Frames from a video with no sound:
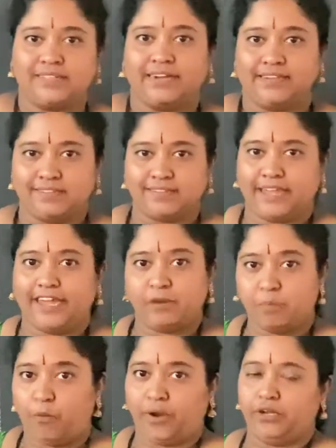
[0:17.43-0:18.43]
that is
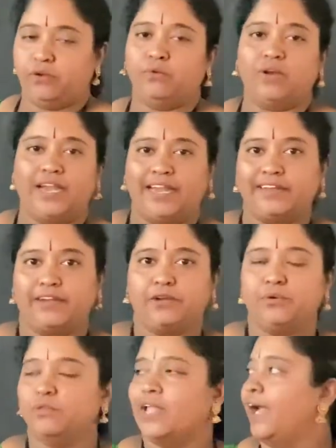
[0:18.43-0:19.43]
8.2 related
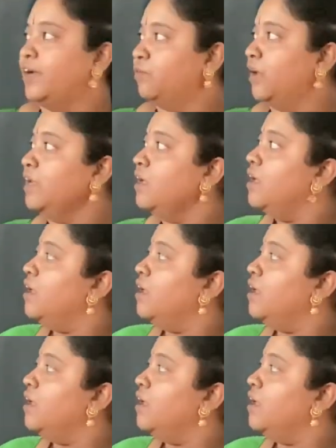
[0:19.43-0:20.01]
to that one.